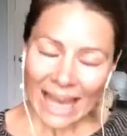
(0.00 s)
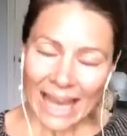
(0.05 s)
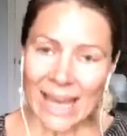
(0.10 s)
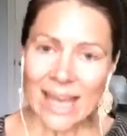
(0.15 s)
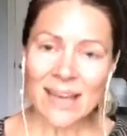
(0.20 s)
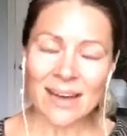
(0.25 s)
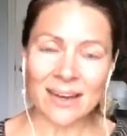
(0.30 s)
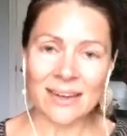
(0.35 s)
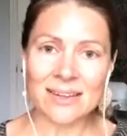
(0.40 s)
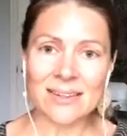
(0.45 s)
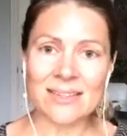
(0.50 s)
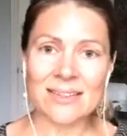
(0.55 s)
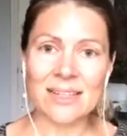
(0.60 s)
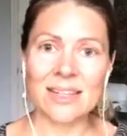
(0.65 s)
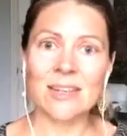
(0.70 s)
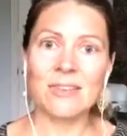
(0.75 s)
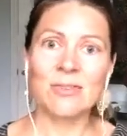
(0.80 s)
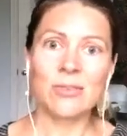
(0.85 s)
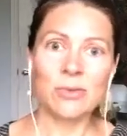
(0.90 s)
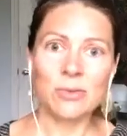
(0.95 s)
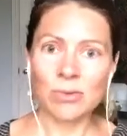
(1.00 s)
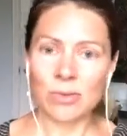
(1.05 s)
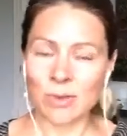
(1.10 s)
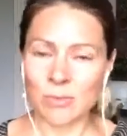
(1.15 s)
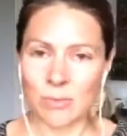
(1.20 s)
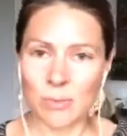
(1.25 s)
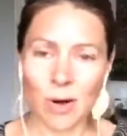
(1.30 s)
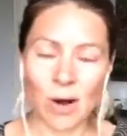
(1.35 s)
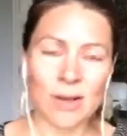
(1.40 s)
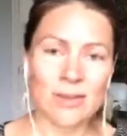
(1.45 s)
And if through the
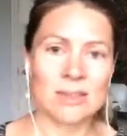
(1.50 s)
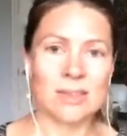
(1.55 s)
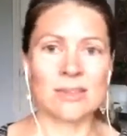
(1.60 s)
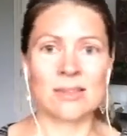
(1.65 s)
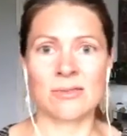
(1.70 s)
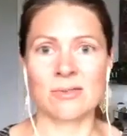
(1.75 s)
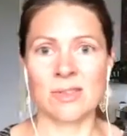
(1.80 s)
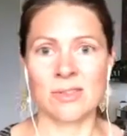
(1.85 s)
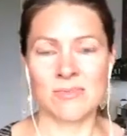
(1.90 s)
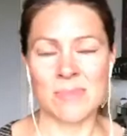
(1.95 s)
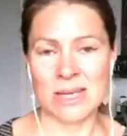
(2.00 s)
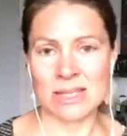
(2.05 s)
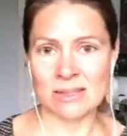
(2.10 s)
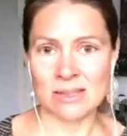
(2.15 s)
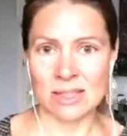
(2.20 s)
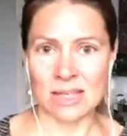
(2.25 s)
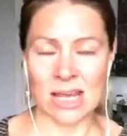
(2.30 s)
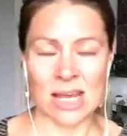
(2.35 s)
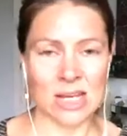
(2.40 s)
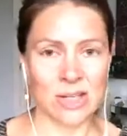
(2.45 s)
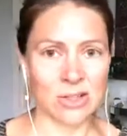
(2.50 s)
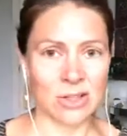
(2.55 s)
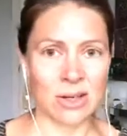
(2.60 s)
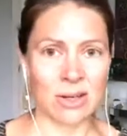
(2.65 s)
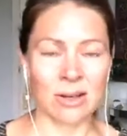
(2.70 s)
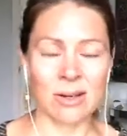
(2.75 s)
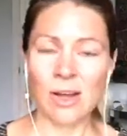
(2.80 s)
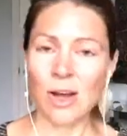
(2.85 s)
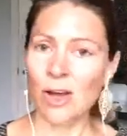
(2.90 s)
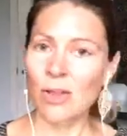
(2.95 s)
process of
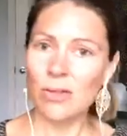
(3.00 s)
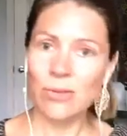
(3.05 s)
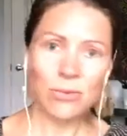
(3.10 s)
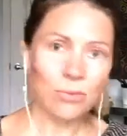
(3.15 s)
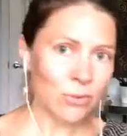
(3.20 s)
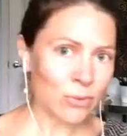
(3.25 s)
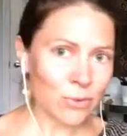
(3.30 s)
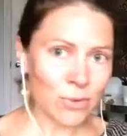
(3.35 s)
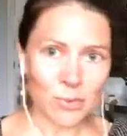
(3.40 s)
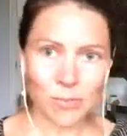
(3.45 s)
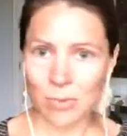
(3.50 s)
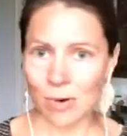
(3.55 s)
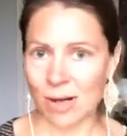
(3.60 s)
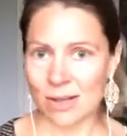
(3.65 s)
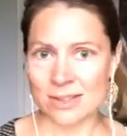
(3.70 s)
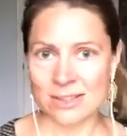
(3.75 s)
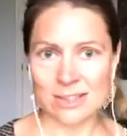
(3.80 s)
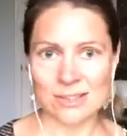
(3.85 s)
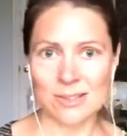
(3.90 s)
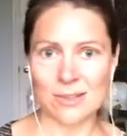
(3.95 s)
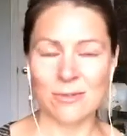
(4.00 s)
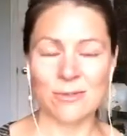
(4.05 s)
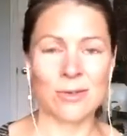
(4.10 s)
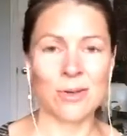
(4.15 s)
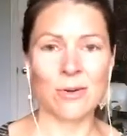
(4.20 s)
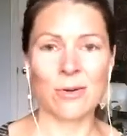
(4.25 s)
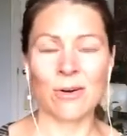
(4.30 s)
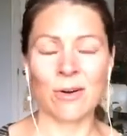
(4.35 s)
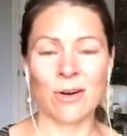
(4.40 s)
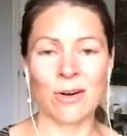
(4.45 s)
domestication, through the process of
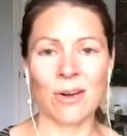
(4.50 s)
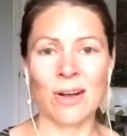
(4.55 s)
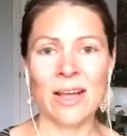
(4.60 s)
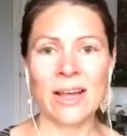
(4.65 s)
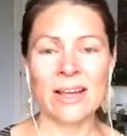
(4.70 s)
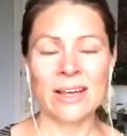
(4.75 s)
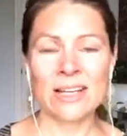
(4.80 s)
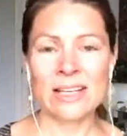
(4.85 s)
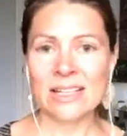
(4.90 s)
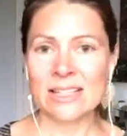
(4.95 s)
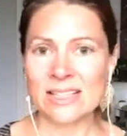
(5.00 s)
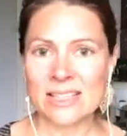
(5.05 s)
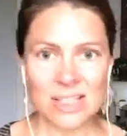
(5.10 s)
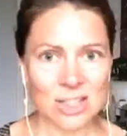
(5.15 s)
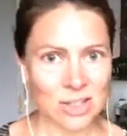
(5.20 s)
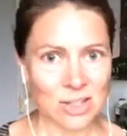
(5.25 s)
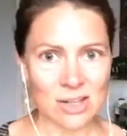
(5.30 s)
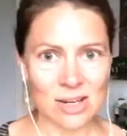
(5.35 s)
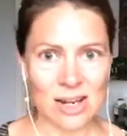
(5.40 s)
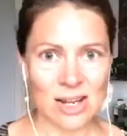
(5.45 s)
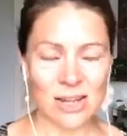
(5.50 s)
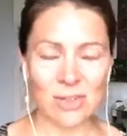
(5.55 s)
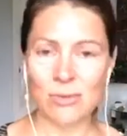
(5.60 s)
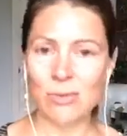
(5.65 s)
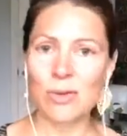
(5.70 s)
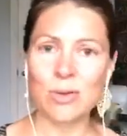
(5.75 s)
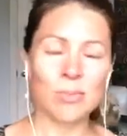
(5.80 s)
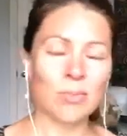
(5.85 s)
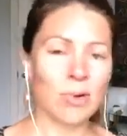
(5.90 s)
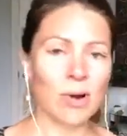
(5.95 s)
your conditioning,
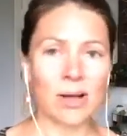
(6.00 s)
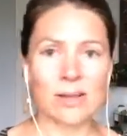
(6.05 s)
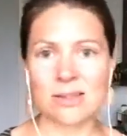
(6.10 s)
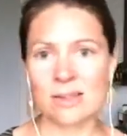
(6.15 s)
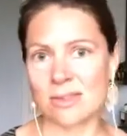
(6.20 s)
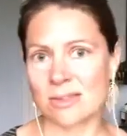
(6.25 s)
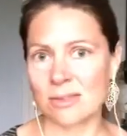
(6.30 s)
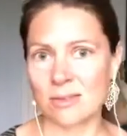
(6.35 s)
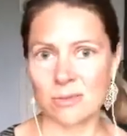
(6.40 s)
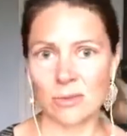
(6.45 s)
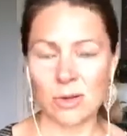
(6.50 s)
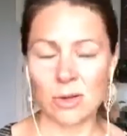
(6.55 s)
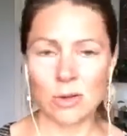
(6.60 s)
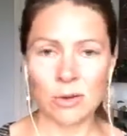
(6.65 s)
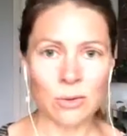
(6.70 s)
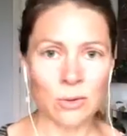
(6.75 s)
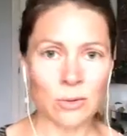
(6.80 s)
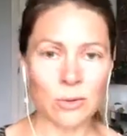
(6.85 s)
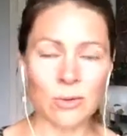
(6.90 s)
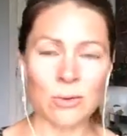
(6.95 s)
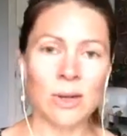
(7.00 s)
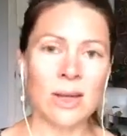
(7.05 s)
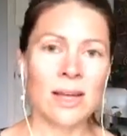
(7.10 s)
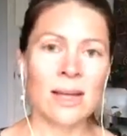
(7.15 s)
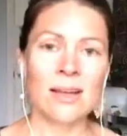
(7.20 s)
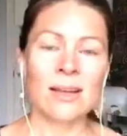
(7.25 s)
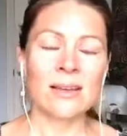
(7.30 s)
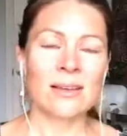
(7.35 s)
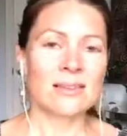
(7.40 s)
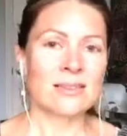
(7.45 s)
through the process of you
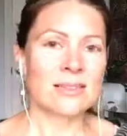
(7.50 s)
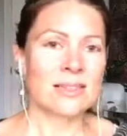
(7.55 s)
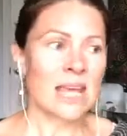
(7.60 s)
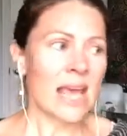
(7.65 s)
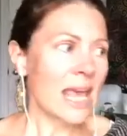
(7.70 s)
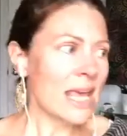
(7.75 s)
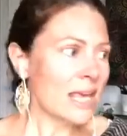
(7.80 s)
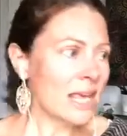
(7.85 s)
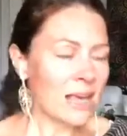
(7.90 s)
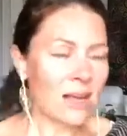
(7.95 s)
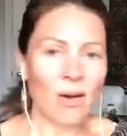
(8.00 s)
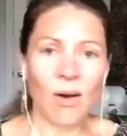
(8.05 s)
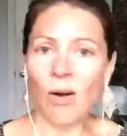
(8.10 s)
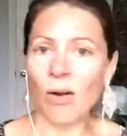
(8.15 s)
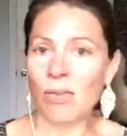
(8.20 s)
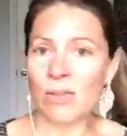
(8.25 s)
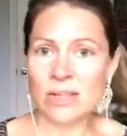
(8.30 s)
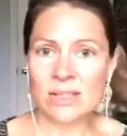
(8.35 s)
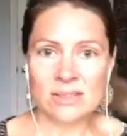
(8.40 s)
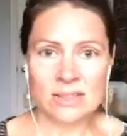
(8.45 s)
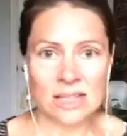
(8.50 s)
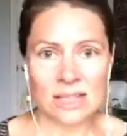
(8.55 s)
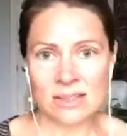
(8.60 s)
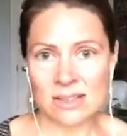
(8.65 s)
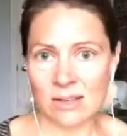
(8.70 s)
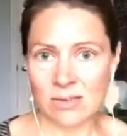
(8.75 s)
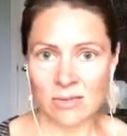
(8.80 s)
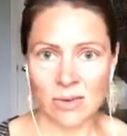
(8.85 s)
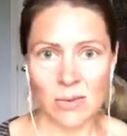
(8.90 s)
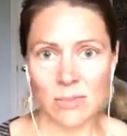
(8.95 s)
taking all these
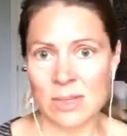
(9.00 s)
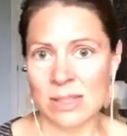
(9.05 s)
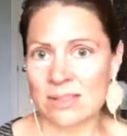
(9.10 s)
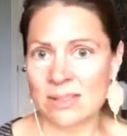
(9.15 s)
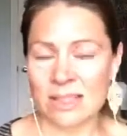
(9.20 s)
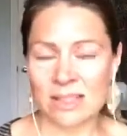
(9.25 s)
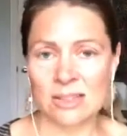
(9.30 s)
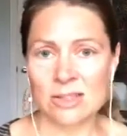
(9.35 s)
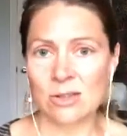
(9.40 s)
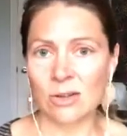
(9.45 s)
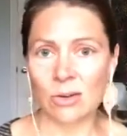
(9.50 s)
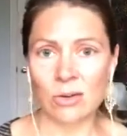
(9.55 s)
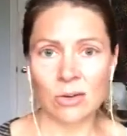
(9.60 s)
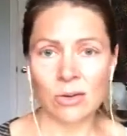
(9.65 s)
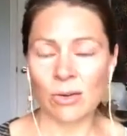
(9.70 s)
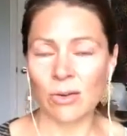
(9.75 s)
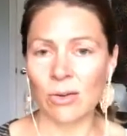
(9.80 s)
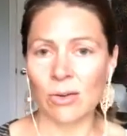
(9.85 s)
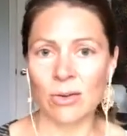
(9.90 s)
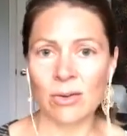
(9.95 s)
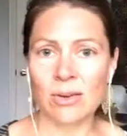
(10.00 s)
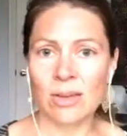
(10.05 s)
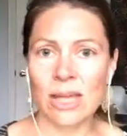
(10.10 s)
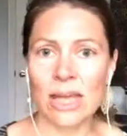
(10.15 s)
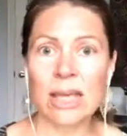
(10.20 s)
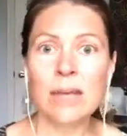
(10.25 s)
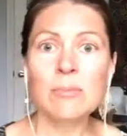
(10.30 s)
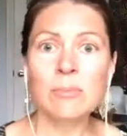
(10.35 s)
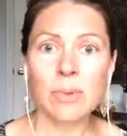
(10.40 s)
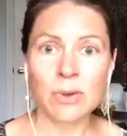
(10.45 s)
things in from these external
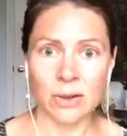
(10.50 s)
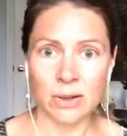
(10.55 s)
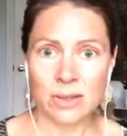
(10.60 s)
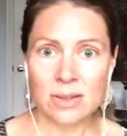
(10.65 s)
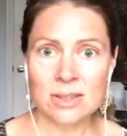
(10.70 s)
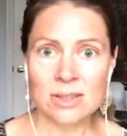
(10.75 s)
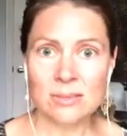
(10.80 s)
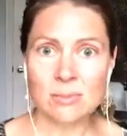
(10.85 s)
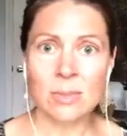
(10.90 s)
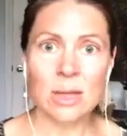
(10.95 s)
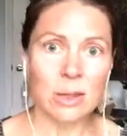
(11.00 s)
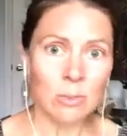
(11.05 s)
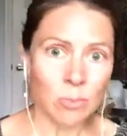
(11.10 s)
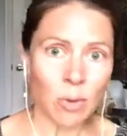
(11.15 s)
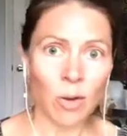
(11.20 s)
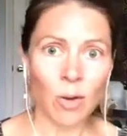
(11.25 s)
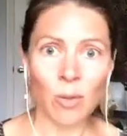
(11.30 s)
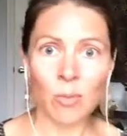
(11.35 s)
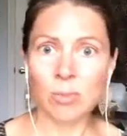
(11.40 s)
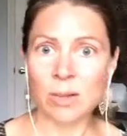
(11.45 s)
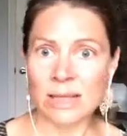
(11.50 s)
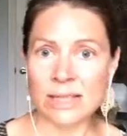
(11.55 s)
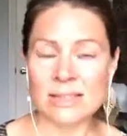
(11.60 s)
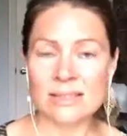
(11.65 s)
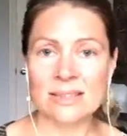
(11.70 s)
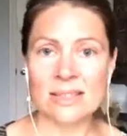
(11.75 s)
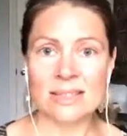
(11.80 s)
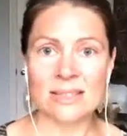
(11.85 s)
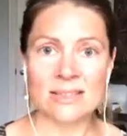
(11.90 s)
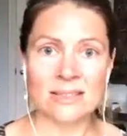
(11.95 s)
inputs, people,
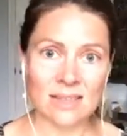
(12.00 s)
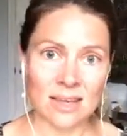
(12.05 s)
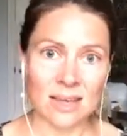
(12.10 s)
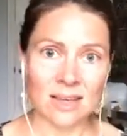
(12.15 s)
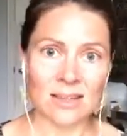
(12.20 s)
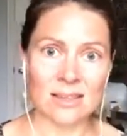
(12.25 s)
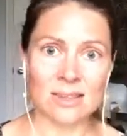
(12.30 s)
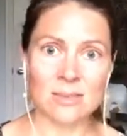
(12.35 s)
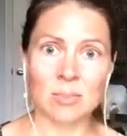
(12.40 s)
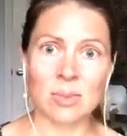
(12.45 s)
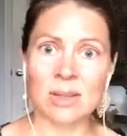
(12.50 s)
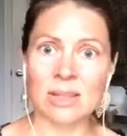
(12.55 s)
places, things,